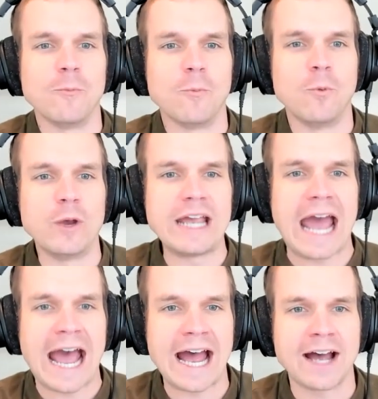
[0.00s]
we
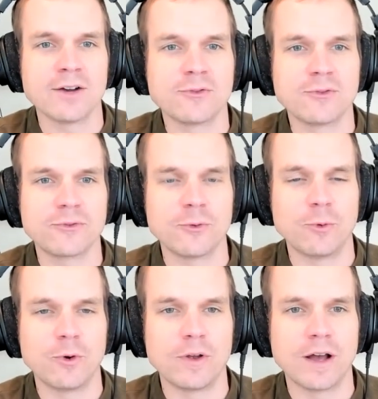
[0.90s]
have
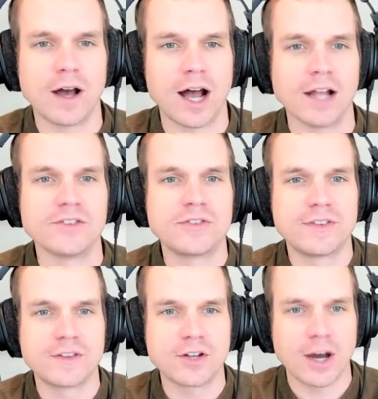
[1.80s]
a
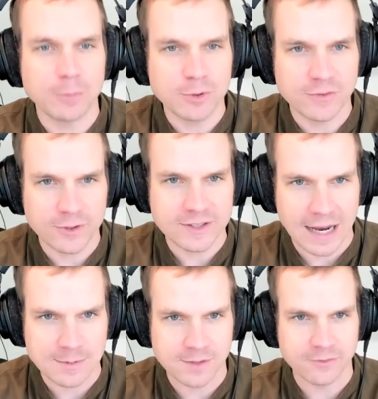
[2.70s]
couple different
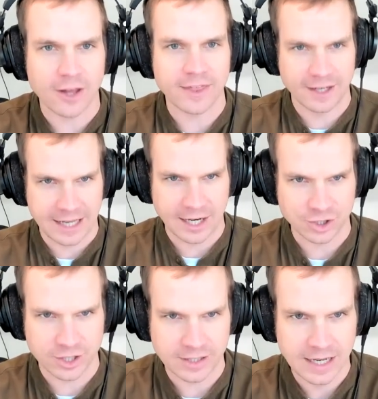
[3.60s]
types of
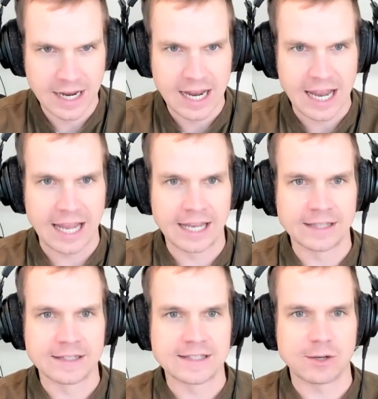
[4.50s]
authentication,
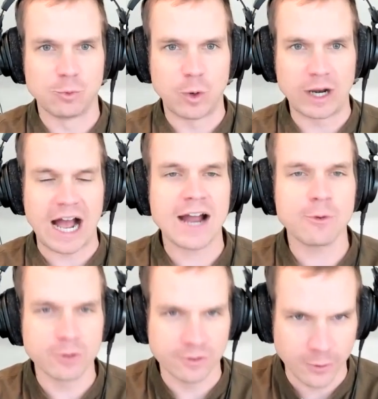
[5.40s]
and what I
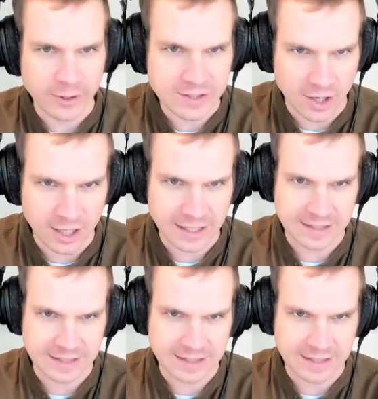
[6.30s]
want to focus on is